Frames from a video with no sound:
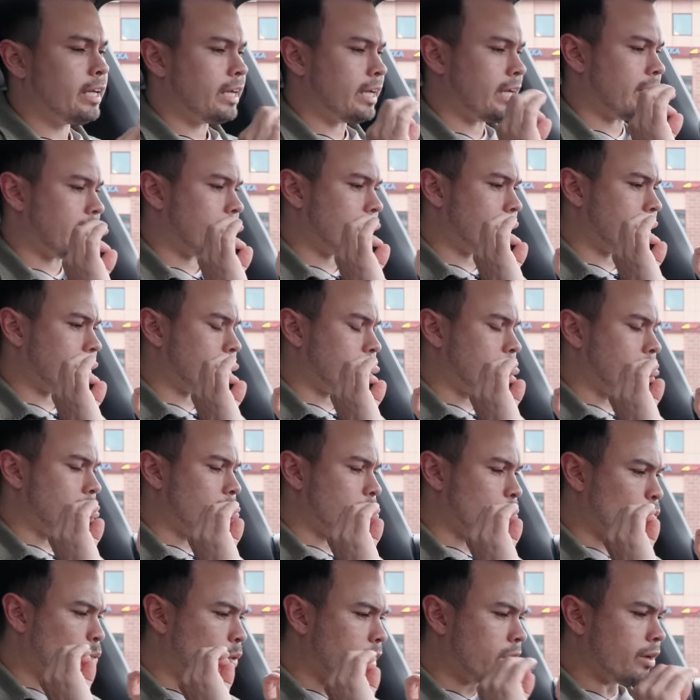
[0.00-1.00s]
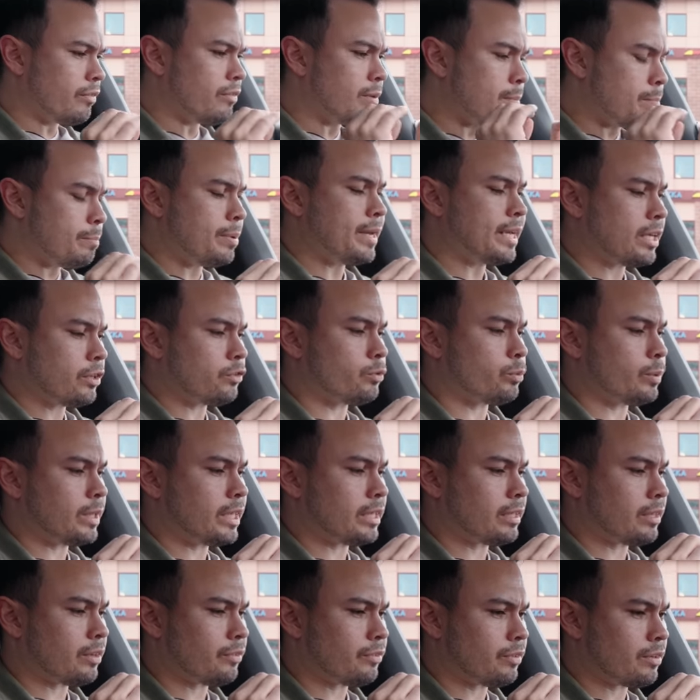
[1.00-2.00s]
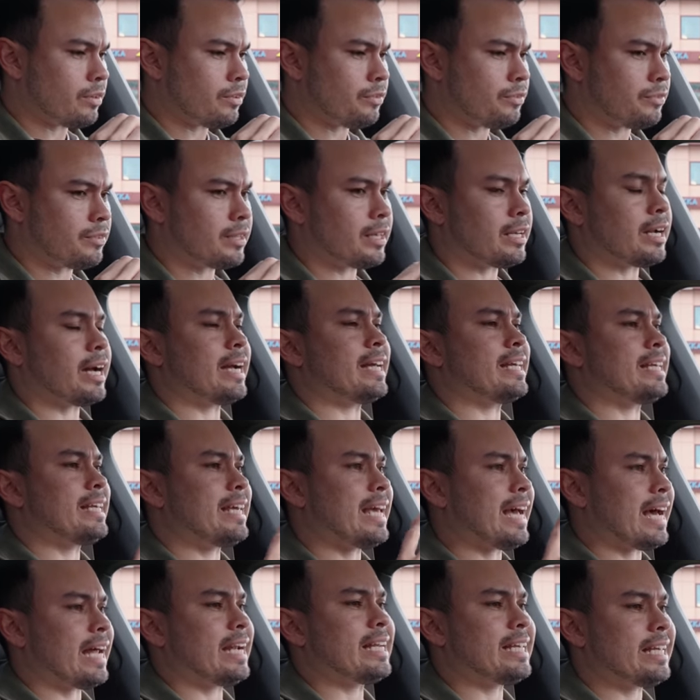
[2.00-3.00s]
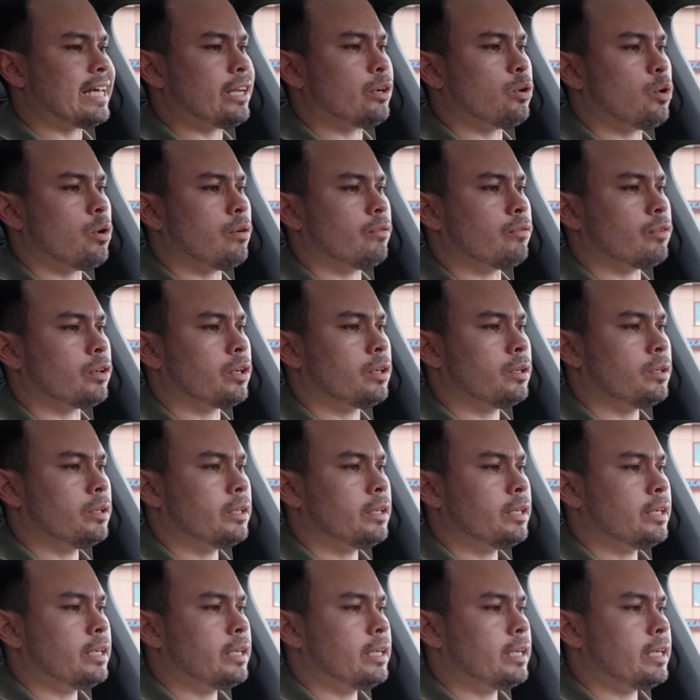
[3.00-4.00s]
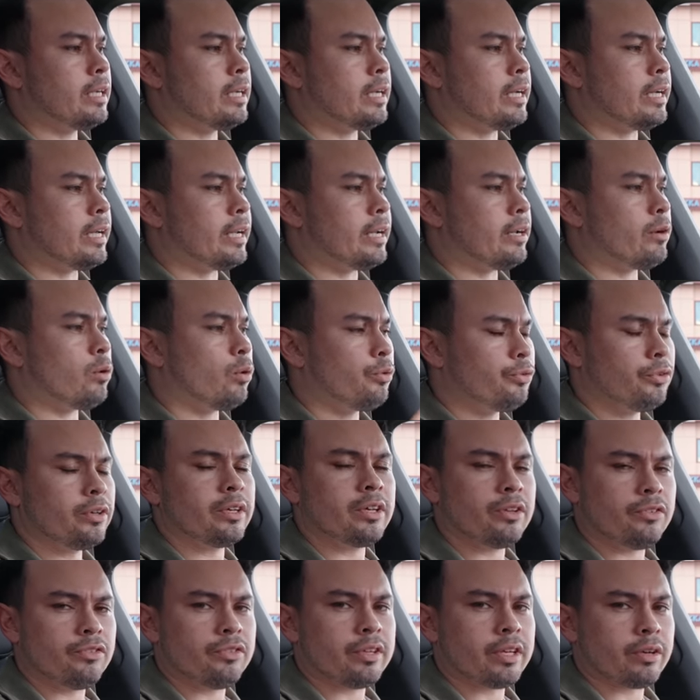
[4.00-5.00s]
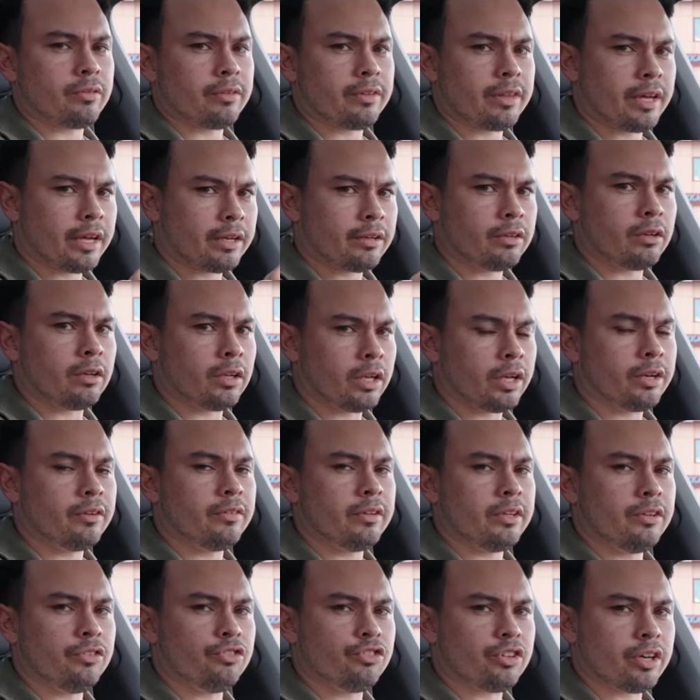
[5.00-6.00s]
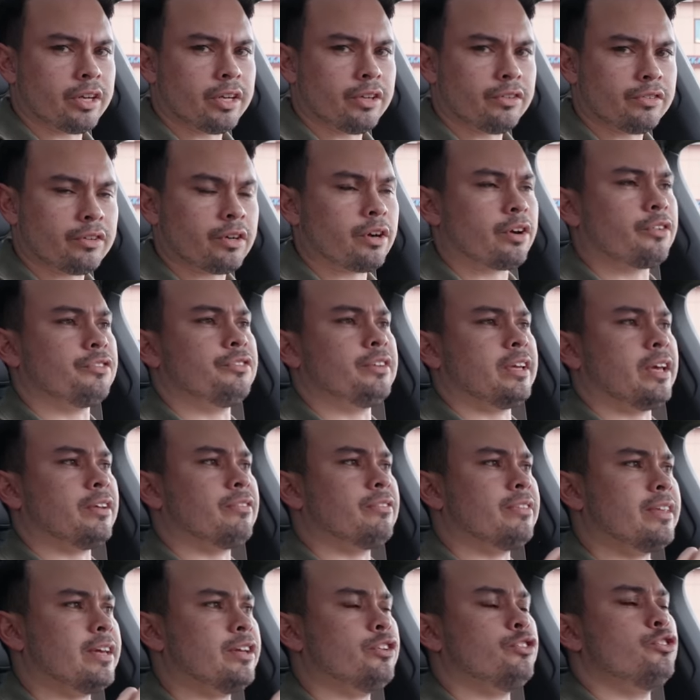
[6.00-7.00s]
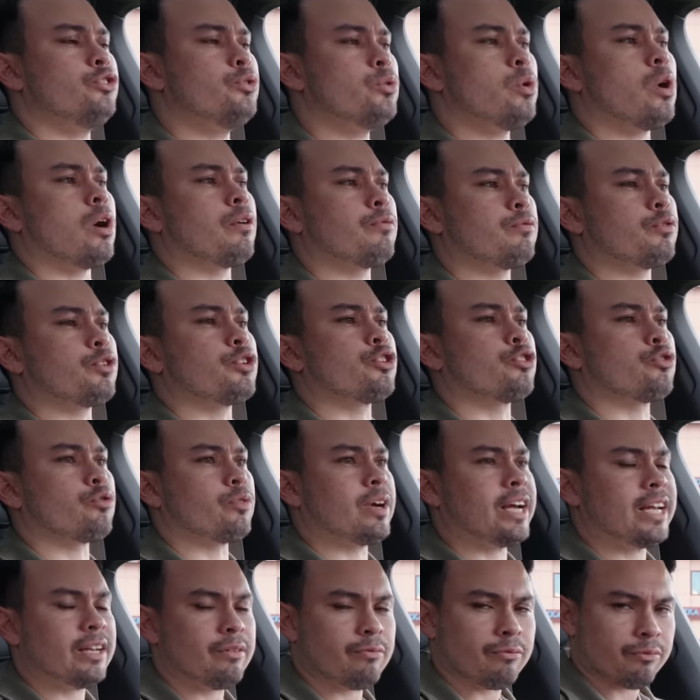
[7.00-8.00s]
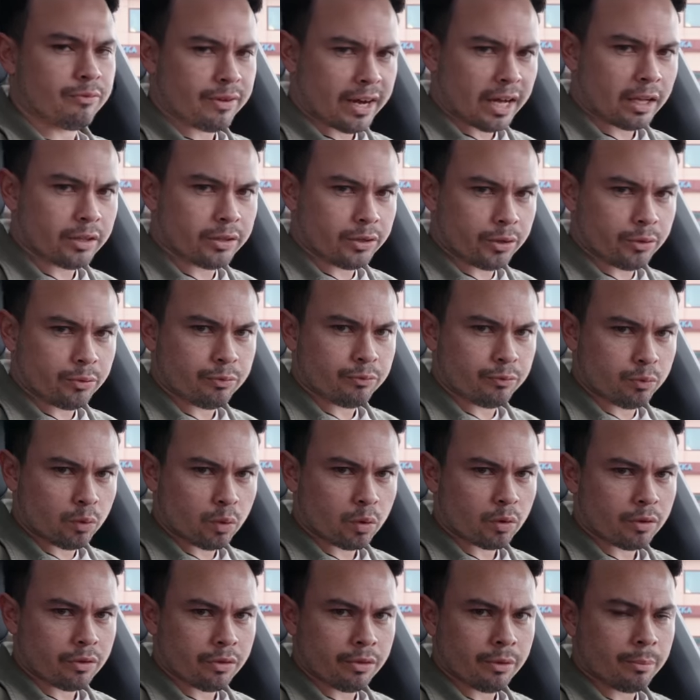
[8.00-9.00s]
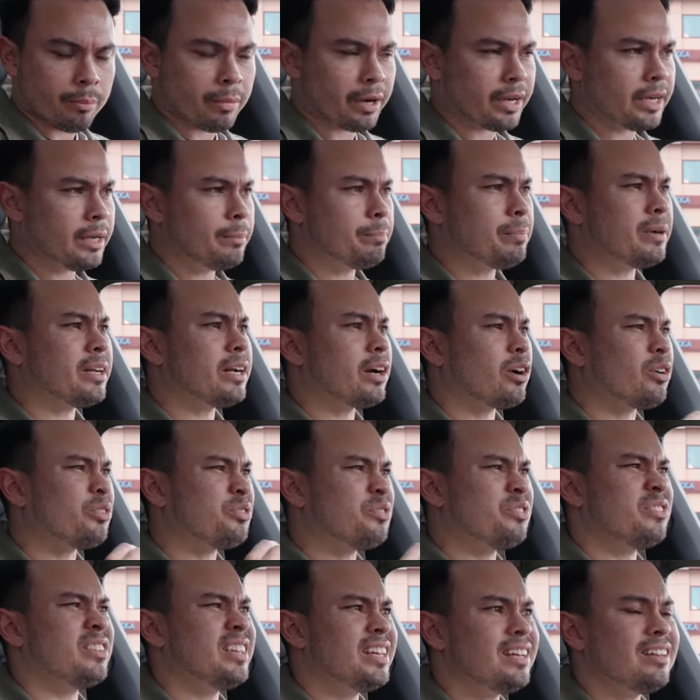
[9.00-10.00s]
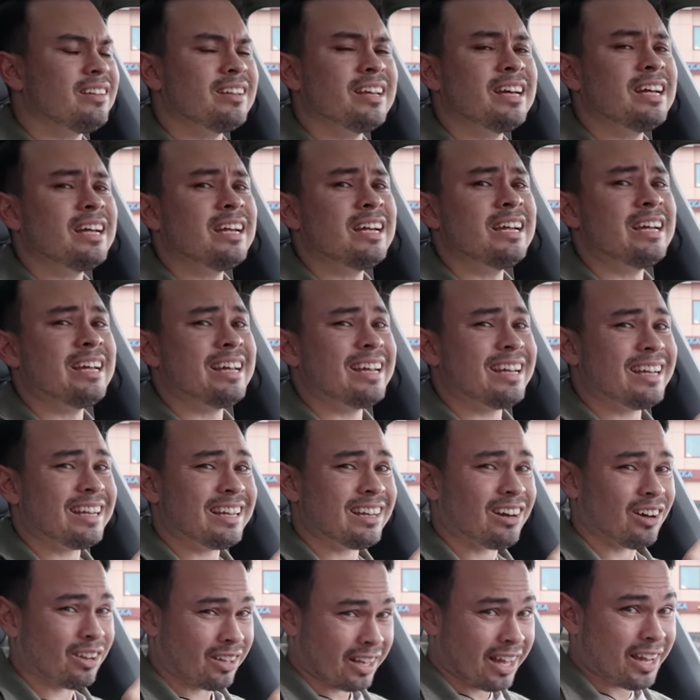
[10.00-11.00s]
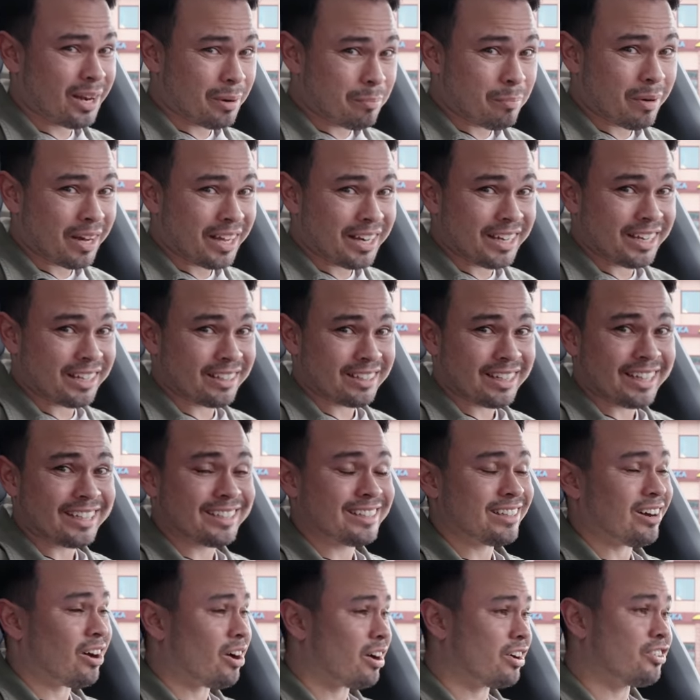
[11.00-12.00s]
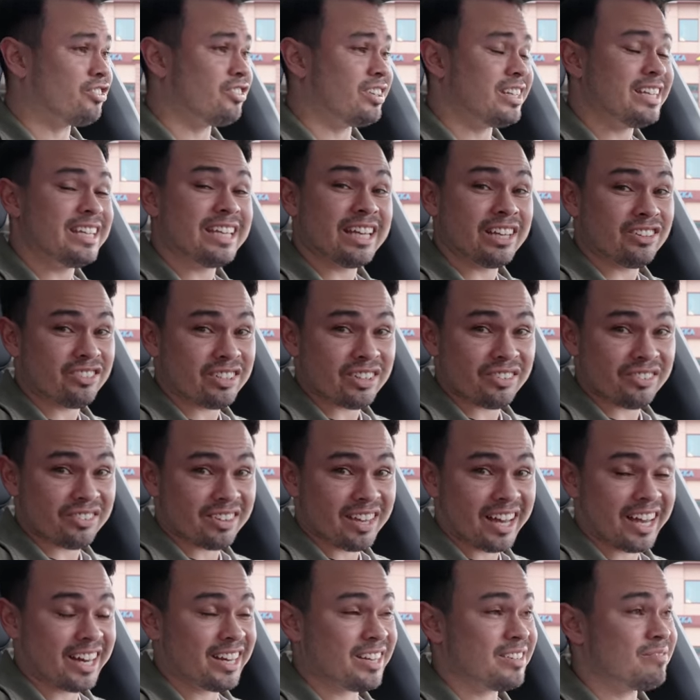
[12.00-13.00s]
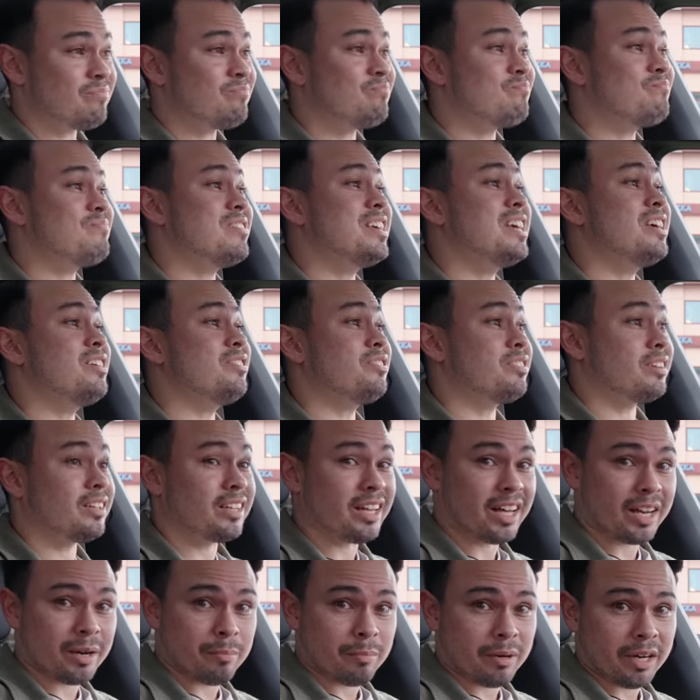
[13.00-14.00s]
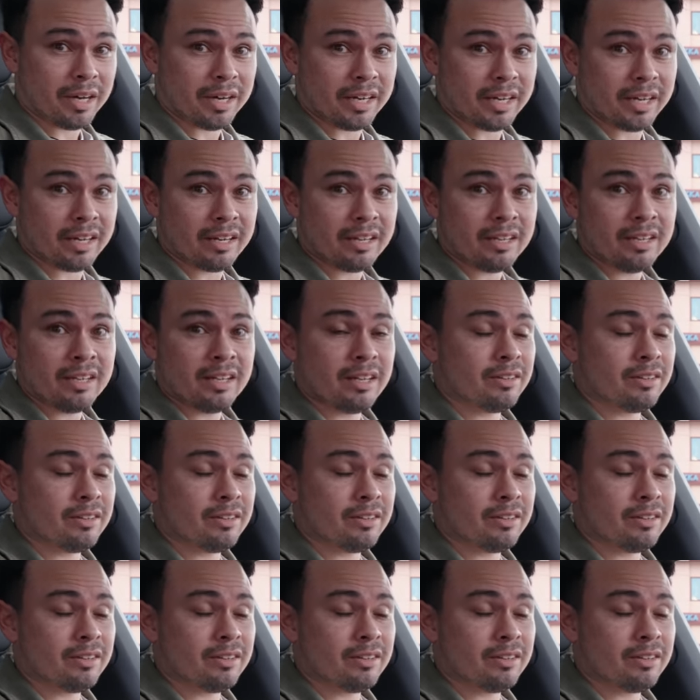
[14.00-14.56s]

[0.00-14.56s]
And one of the biggest weaknesses that I can't get over, and also considering that a lot of these Chinese cars, yes, they do offer great value for the money, but are still a lot of money. Like the Hongqi EHS9 is a lot of money.